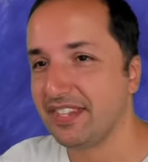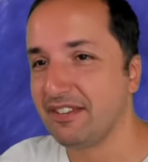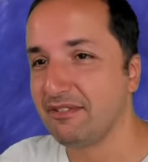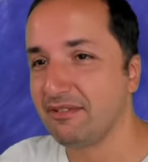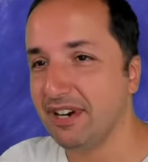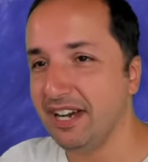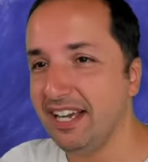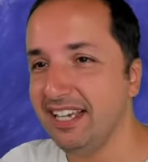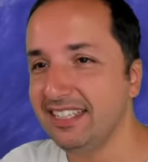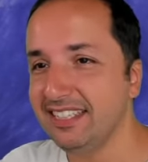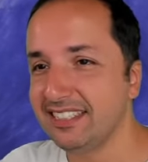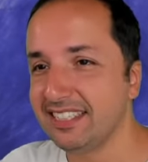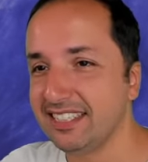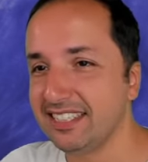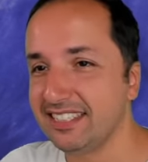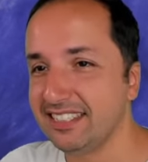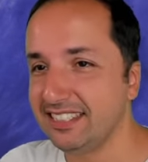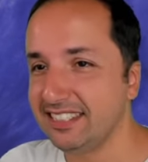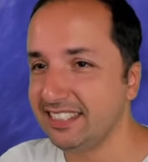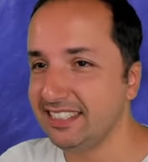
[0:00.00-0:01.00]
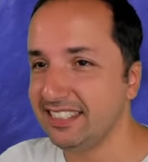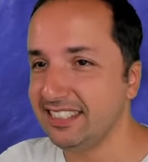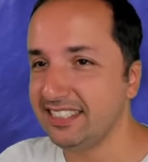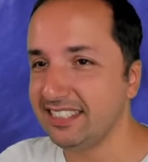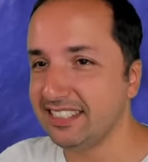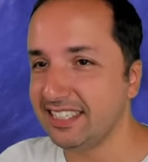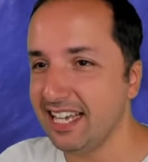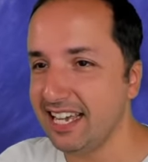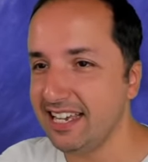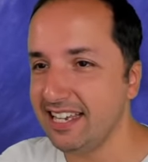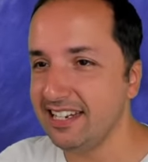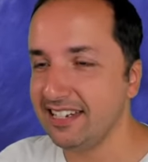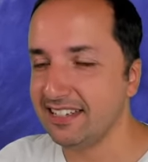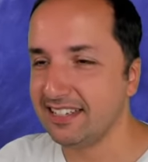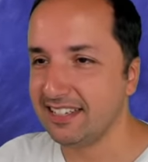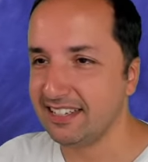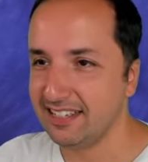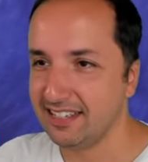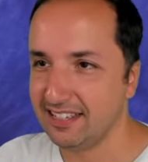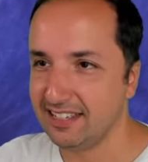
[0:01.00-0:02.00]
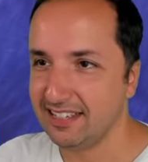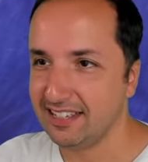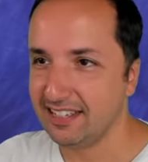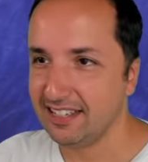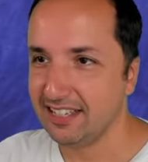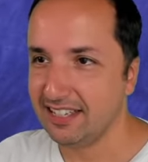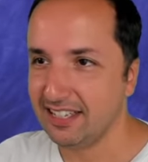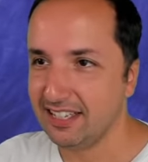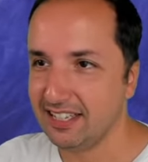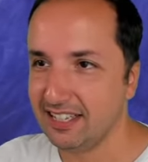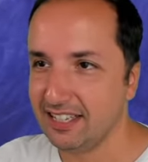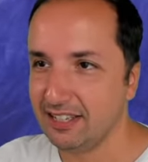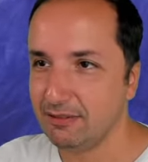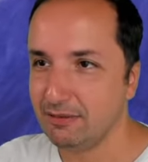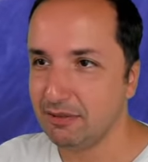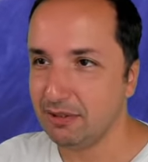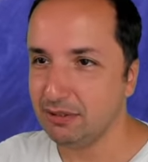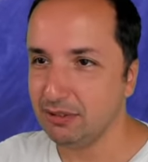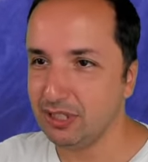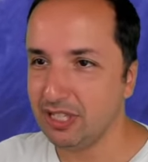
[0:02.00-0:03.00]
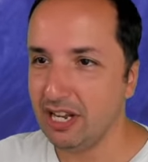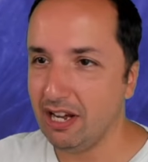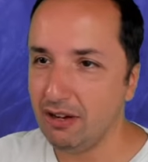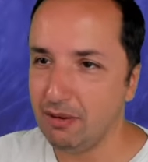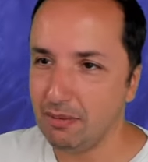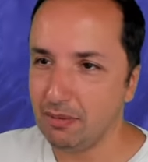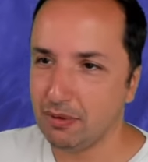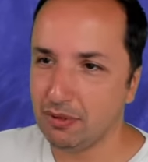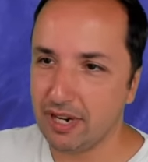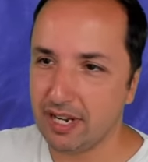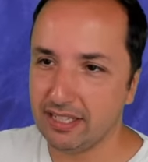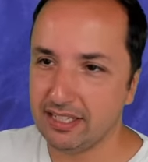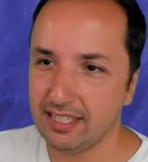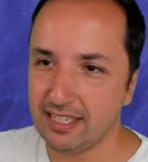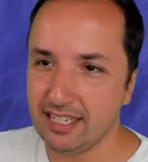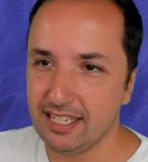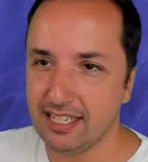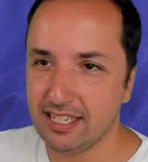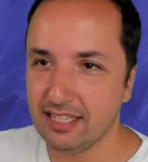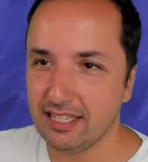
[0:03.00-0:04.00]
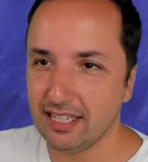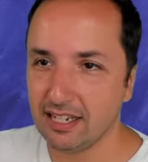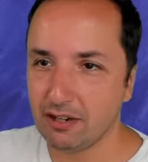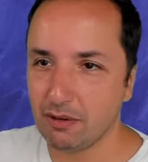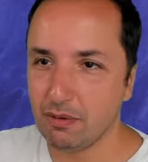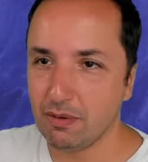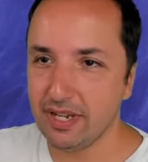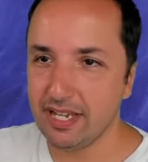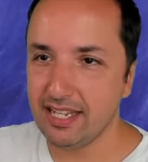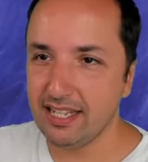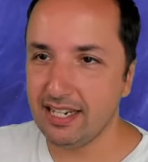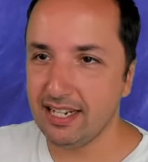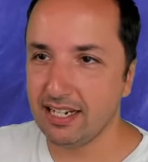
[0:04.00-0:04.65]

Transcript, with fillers: Right? This is insane. Because now I'm threatening the queen,